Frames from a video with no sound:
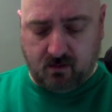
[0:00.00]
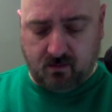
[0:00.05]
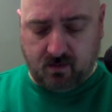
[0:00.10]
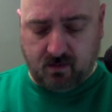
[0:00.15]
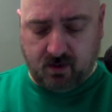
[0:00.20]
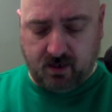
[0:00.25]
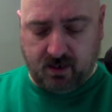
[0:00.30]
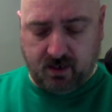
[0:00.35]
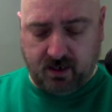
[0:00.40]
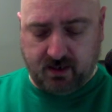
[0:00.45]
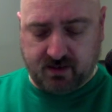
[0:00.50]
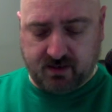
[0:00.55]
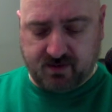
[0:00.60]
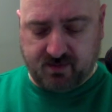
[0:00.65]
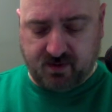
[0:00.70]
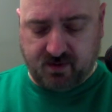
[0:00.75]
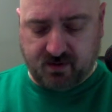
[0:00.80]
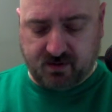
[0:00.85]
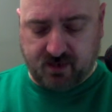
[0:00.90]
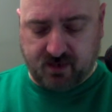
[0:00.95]
It's
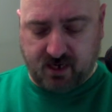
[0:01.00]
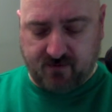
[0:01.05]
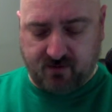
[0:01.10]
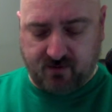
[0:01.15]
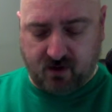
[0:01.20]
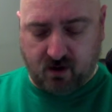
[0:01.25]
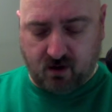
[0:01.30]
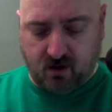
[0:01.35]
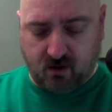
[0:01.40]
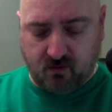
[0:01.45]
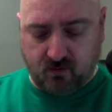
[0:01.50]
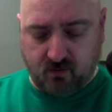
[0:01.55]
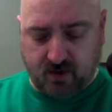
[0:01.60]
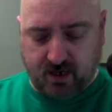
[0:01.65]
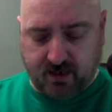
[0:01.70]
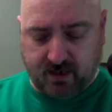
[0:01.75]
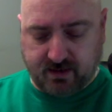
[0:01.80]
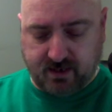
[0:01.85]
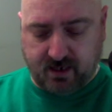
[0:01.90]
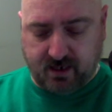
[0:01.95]
supposed to have a heart
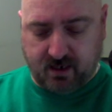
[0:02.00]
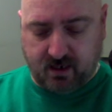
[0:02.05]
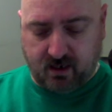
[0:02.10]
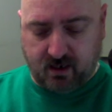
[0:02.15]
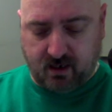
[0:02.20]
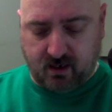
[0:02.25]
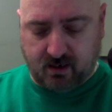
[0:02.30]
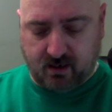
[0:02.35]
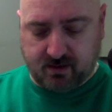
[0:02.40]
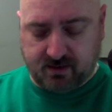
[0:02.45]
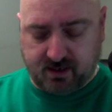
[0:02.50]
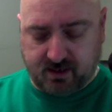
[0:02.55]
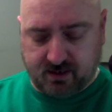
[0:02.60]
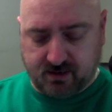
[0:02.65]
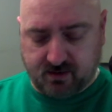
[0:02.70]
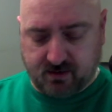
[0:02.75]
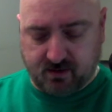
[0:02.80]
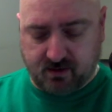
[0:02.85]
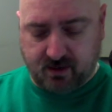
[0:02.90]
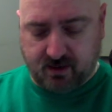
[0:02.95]
rate
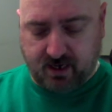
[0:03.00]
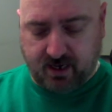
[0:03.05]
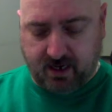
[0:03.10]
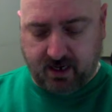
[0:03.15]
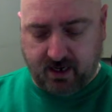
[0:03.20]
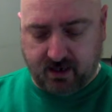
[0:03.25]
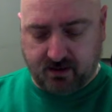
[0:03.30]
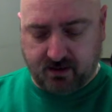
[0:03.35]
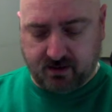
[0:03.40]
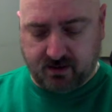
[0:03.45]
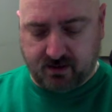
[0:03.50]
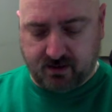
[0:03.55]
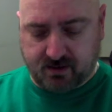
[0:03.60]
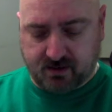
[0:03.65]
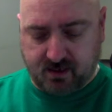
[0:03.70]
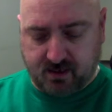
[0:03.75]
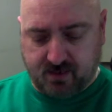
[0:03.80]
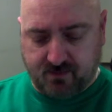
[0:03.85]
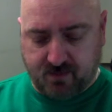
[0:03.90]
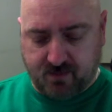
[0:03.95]
sensor and
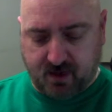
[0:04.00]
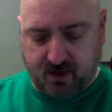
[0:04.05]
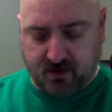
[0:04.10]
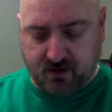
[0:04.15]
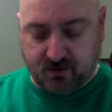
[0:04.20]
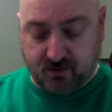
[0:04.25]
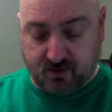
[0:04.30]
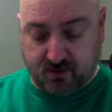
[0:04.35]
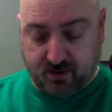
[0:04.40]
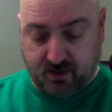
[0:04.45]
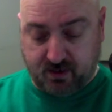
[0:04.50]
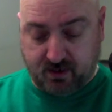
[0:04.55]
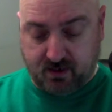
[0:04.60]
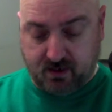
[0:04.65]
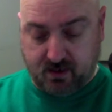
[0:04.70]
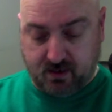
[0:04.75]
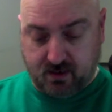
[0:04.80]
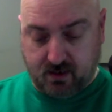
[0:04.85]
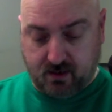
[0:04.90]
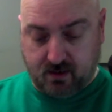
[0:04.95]
sleep monitoring.
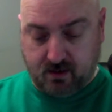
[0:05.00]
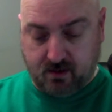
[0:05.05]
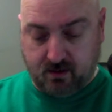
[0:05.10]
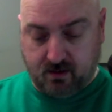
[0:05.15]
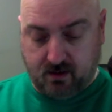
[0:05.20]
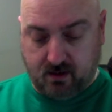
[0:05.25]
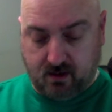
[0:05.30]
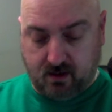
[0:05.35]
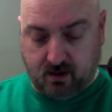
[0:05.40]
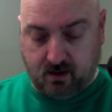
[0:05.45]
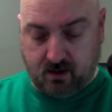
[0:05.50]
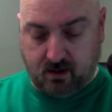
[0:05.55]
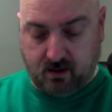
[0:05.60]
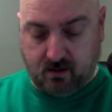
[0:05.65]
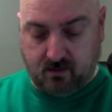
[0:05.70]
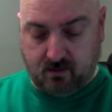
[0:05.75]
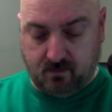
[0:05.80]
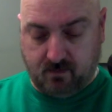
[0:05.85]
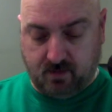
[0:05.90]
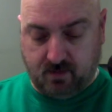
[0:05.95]

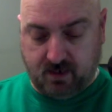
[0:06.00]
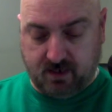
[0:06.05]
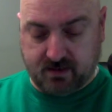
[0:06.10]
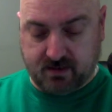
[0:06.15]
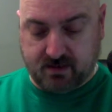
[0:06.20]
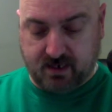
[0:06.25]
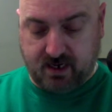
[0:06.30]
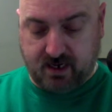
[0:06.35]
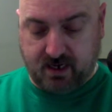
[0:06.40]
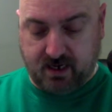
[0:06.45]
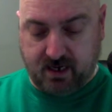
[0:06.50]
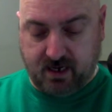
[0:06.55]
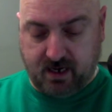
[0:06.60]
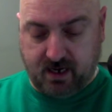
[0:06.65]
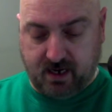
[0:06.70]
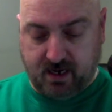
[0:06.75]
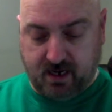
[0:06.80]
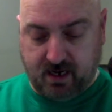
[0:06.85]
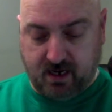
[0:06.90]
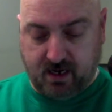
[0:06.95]
It's got
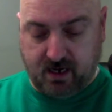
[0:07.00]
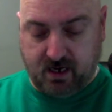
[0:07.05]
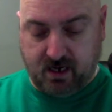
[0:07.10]
a